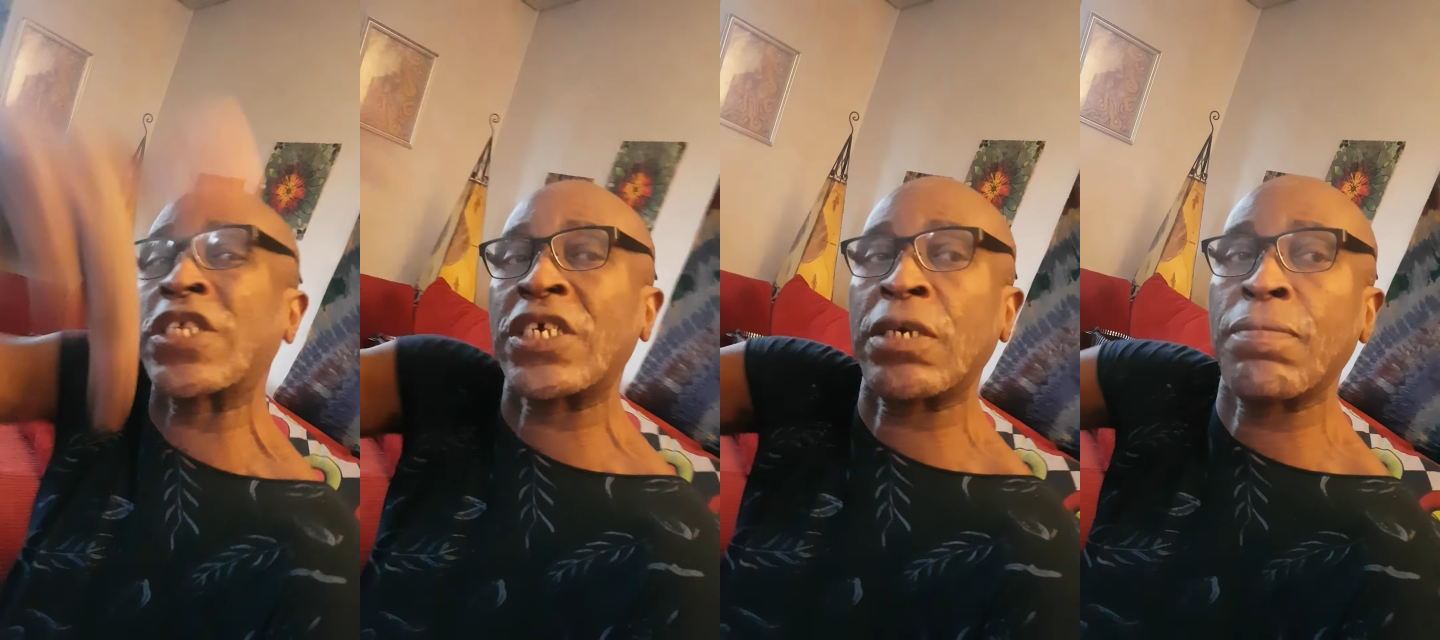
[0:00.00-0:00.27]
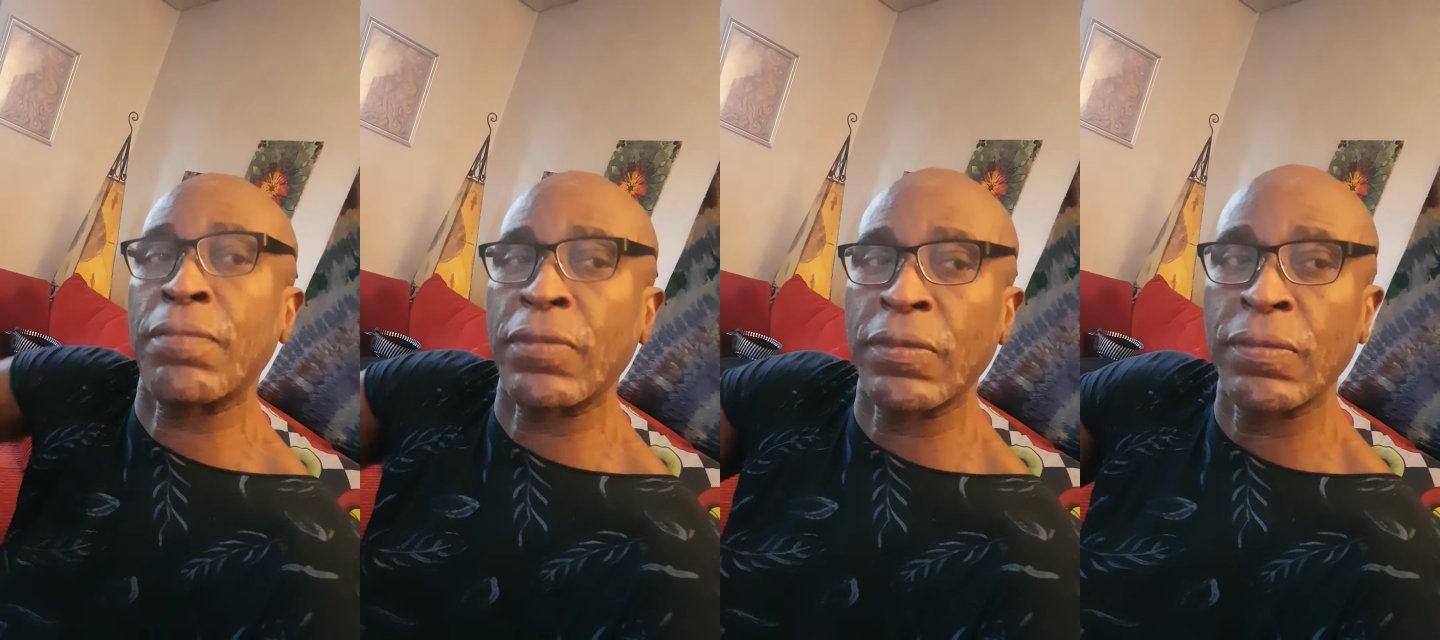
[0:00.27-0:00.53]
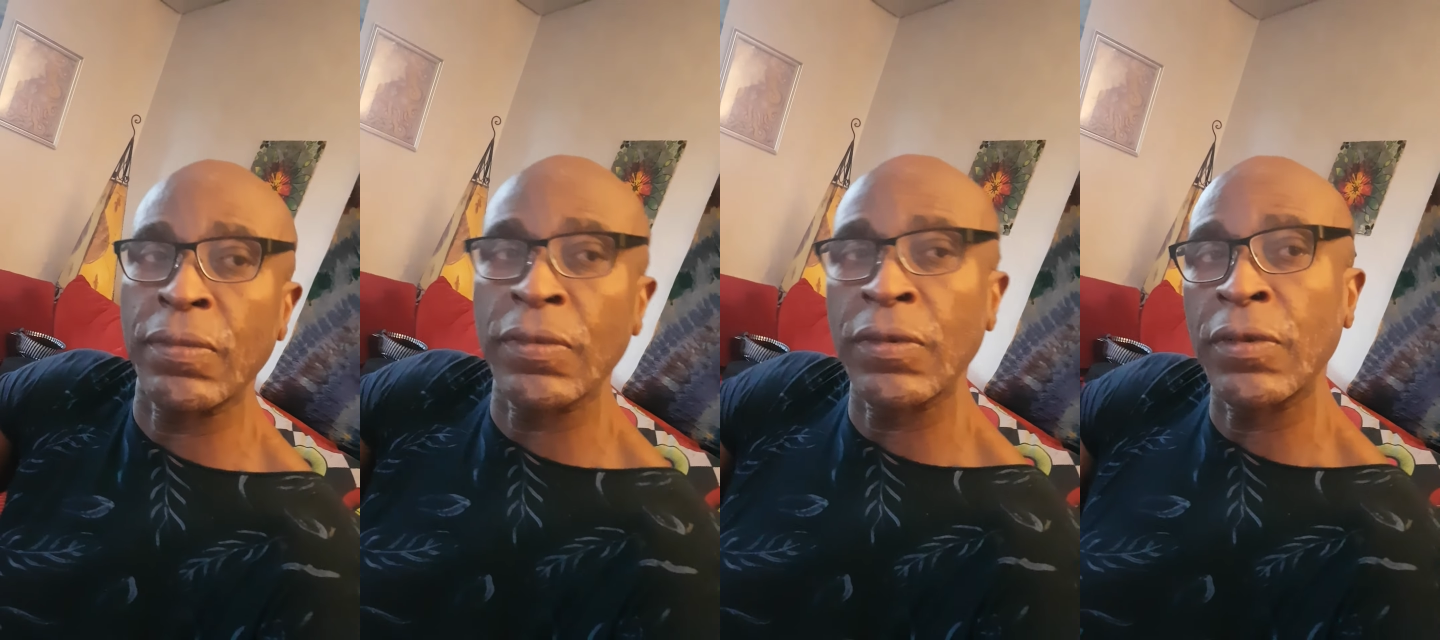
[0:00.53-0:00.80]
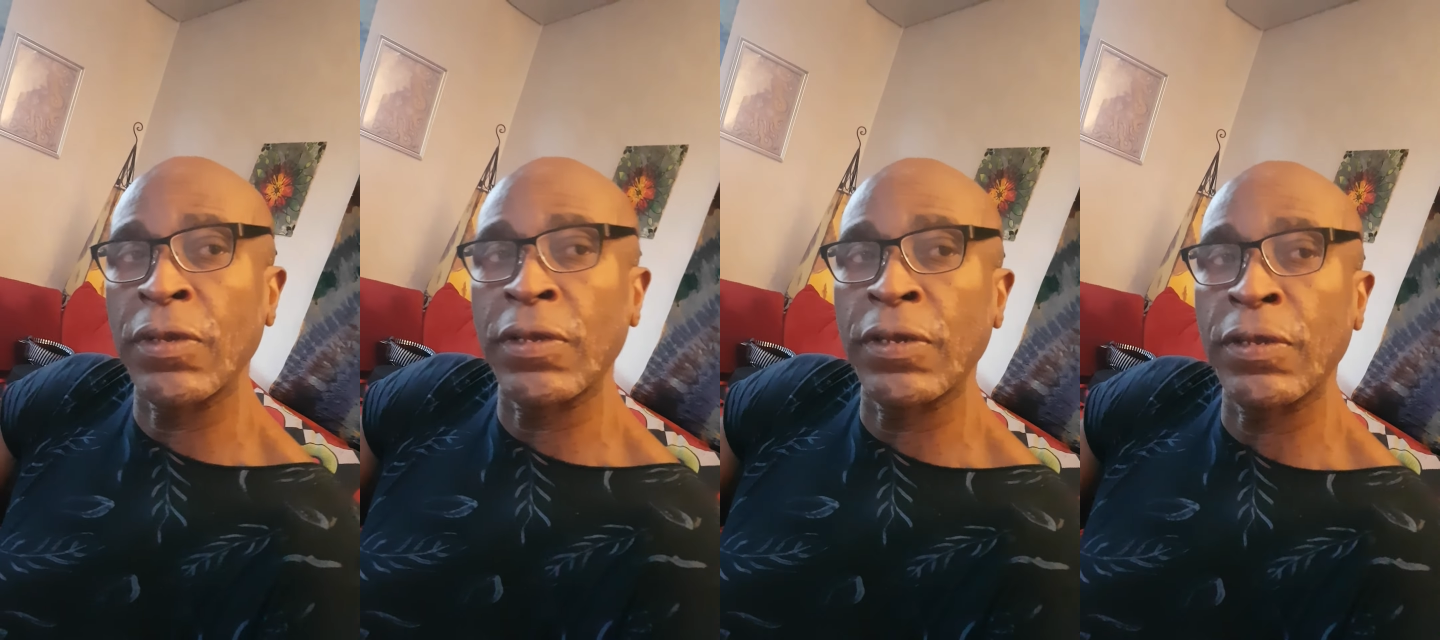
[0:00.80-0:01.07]
him
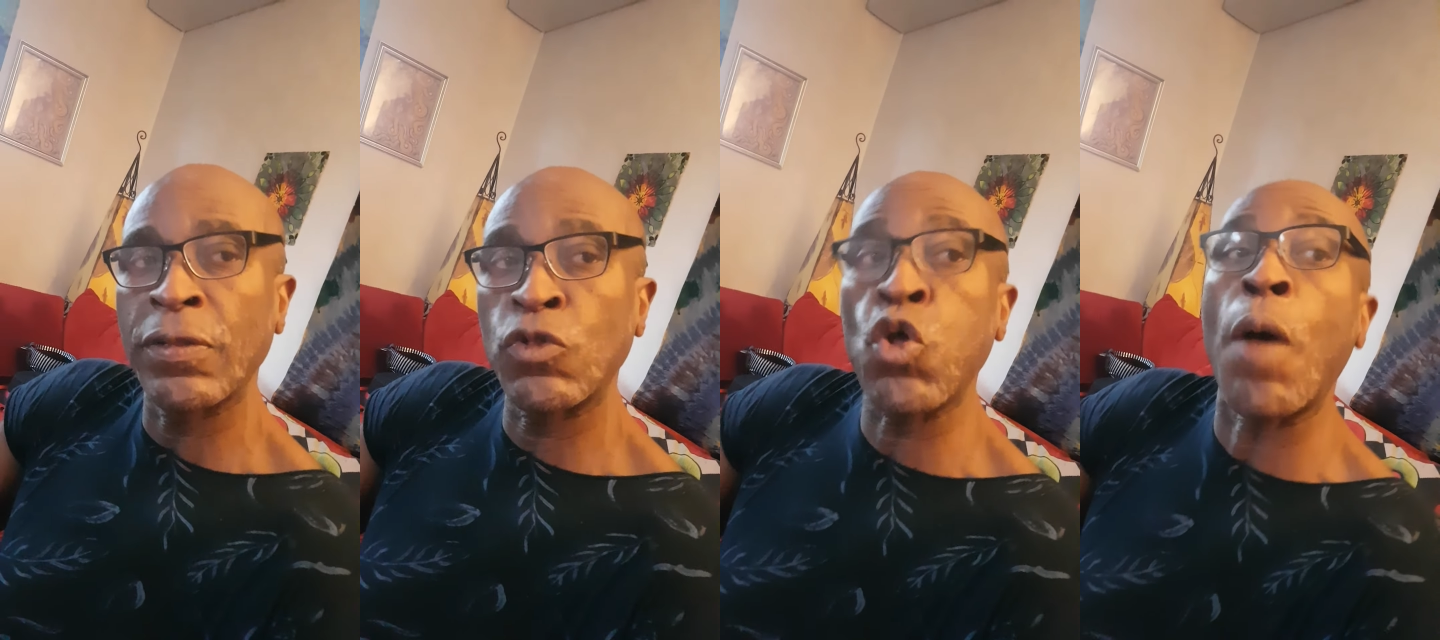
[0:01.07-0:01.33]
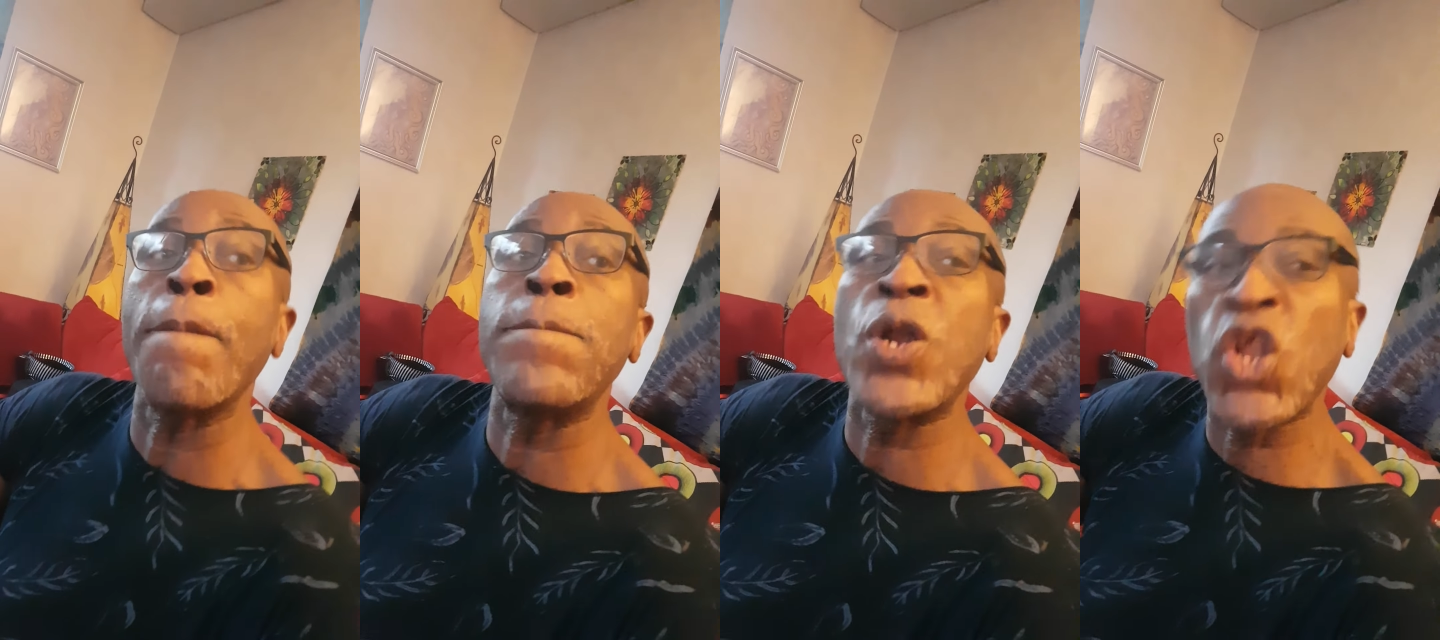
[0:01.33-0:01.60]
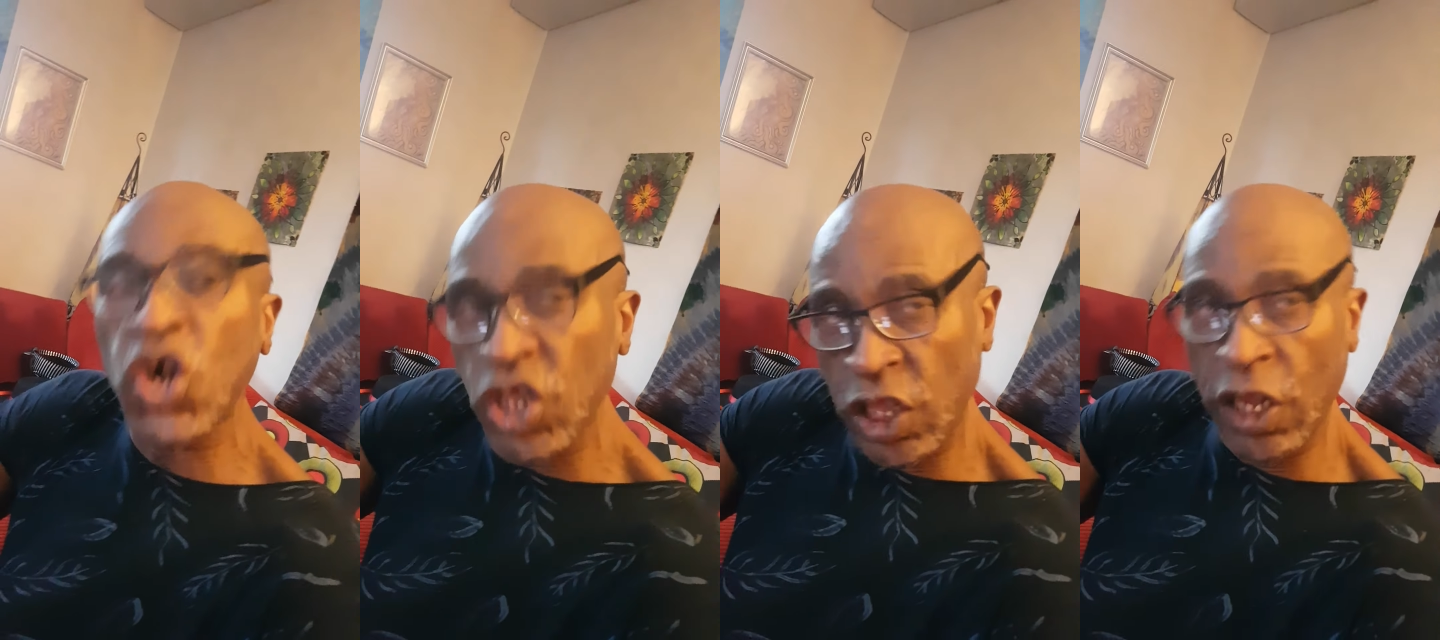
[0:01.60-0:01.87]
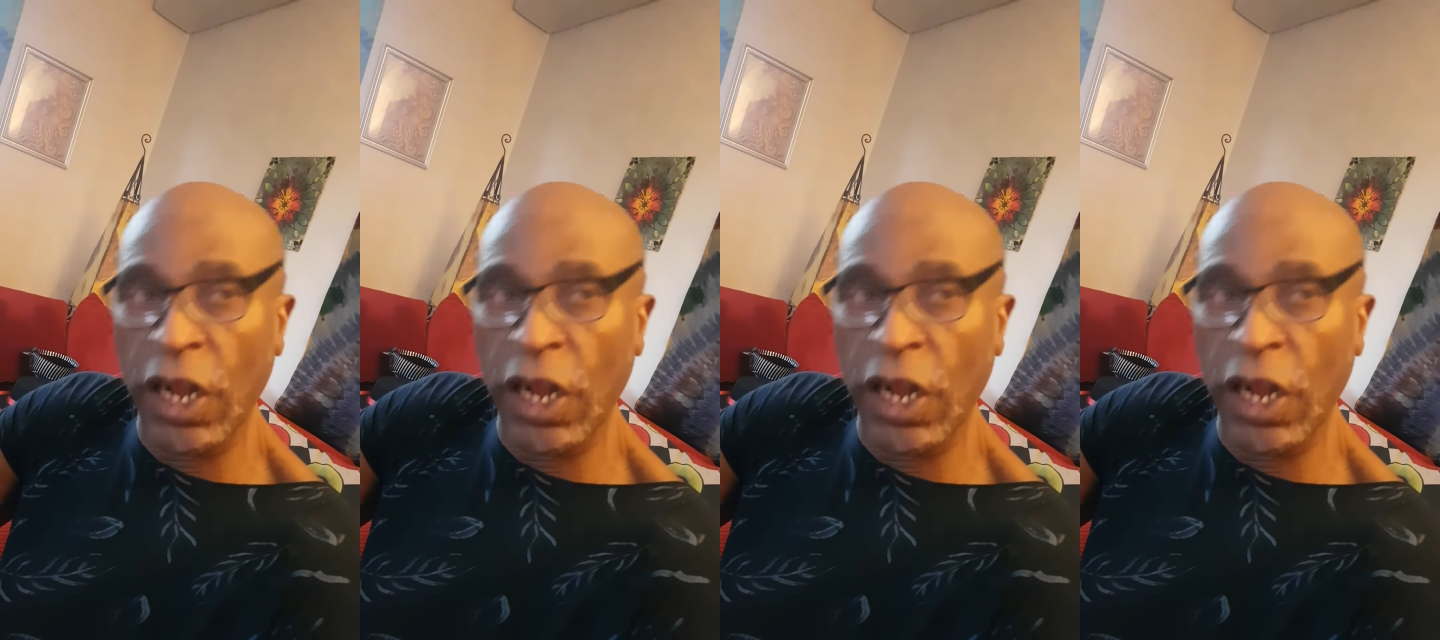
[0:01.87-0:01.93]
to blood